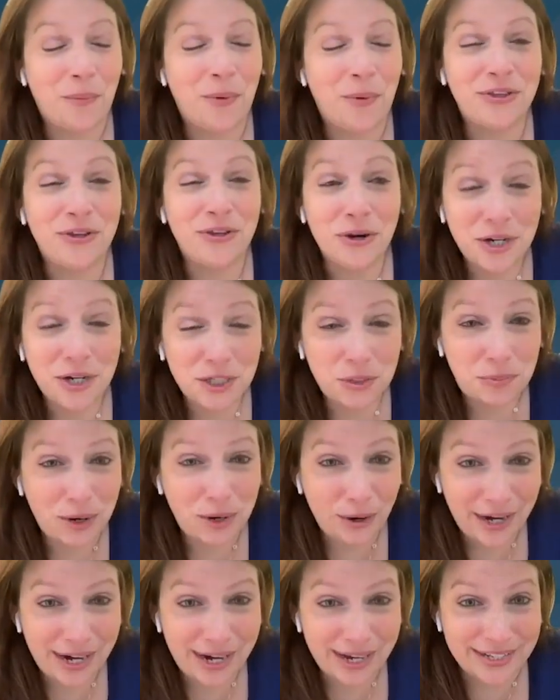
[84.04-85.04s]
With your
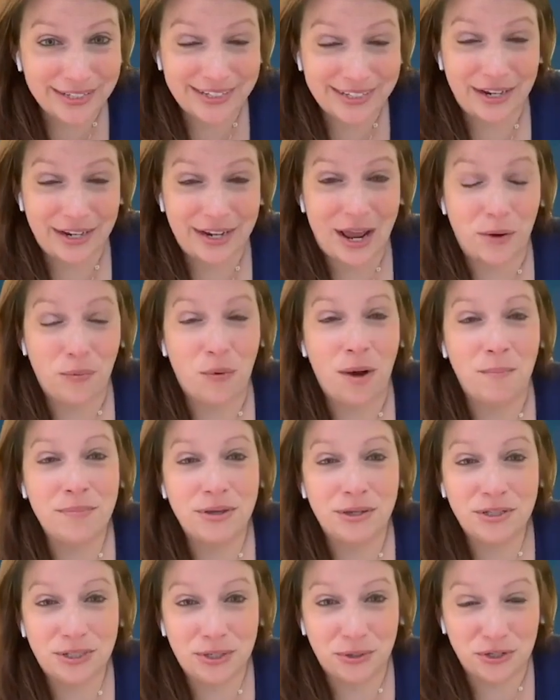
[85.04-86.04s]
experience and what
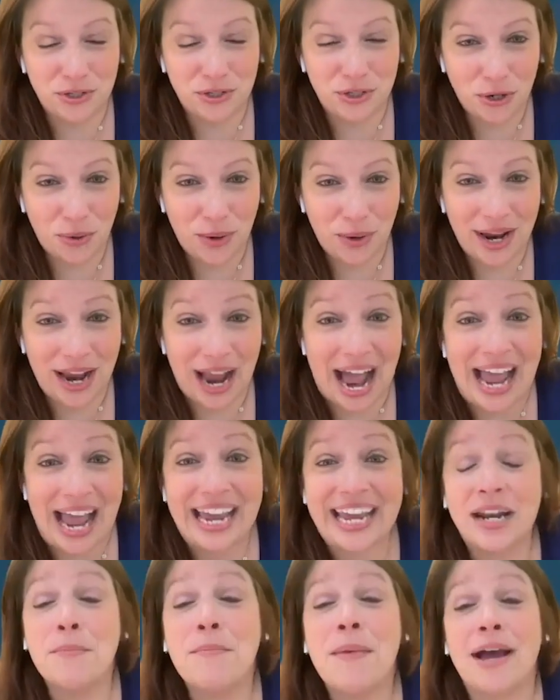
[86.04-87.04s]
Millstone's doing, I
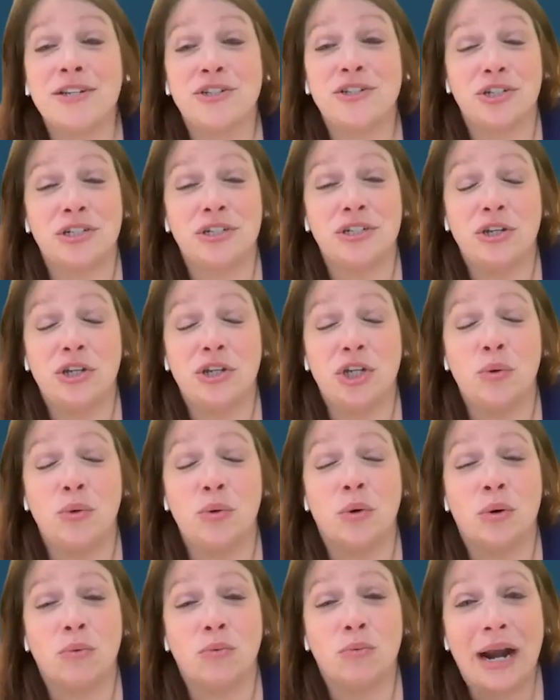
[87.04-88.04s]
can imagine you
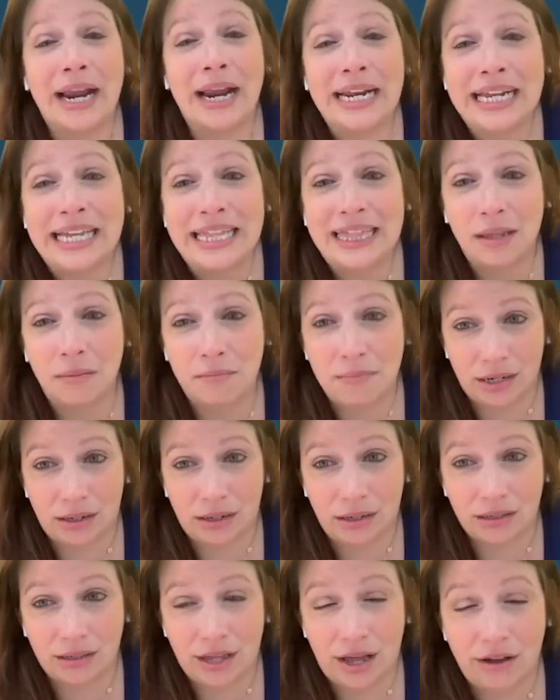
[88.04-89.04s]
were right in the
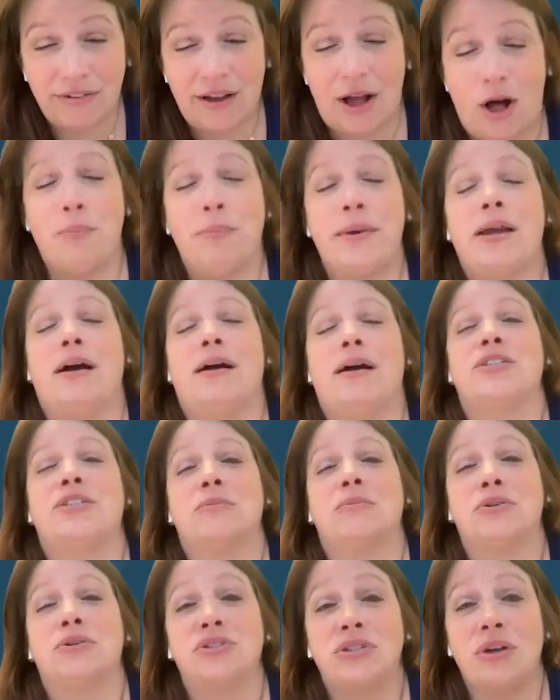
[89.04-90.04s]
middle of helping
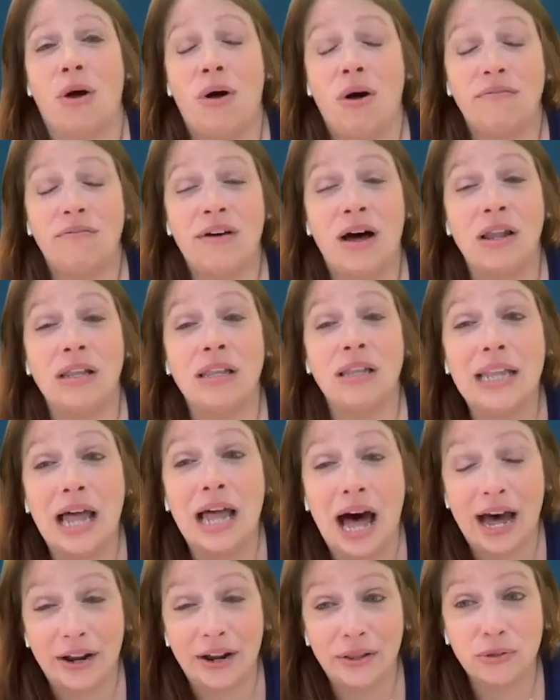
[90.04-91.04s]
customers solve a
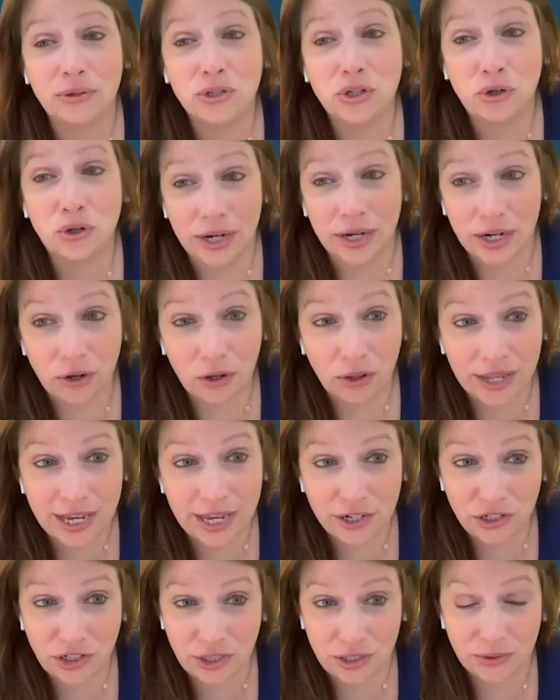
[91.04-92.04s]
lot of those critical
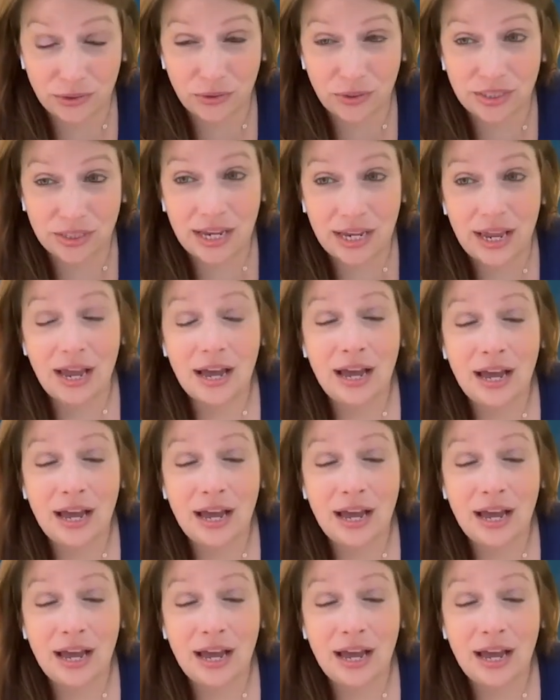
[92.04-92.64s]
issues.